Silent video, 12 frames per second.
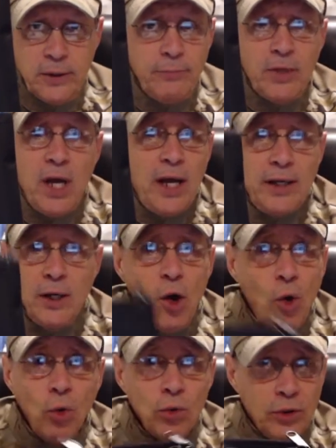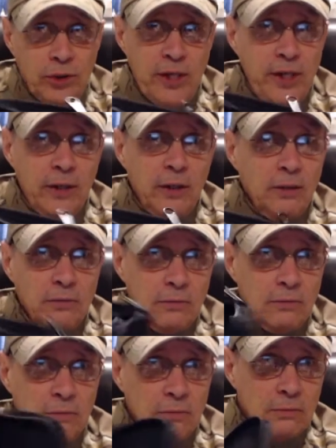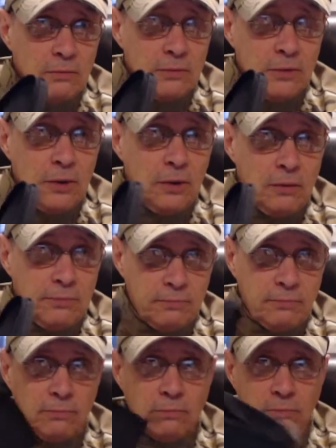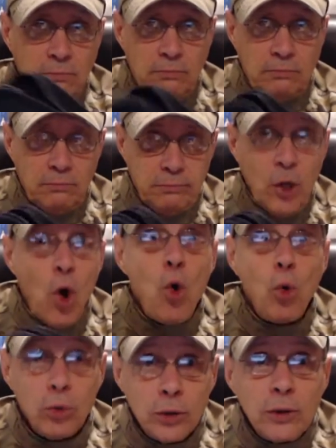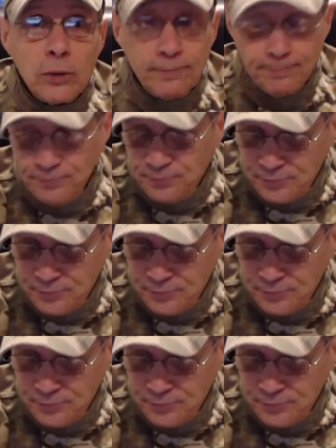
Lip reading: some kind of holder here, little holder,